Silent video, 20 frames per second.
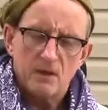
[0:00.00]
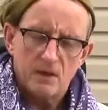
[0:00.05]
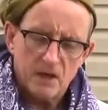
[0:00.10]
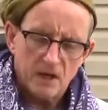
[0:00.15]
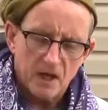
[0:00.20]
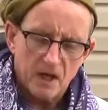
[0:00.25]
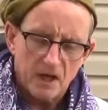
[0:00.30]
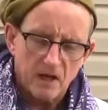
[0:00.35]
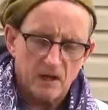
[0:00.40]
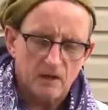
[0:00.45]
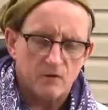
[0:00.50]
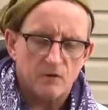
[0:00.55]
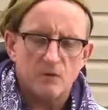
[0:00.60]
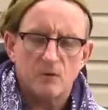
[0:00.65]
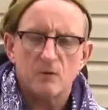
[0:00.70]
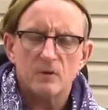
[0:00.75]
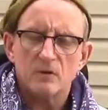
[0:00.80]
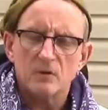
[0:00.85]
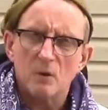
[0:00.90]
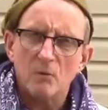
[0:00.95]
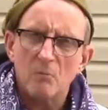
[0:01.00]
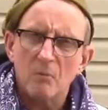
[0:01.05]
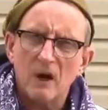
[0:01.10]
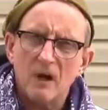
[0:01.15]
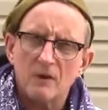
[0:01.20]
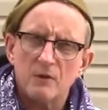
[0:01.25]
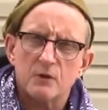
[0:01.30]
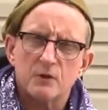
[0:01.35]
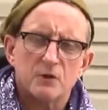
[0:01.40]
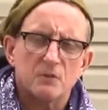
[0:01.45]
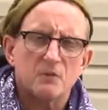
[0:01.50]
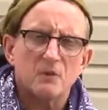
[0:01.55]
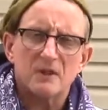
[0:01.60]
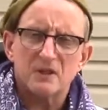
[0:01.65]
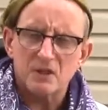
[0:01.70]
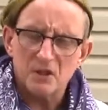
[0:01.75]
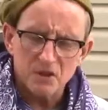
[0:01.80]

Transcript: You can't do it. Don't bother trying.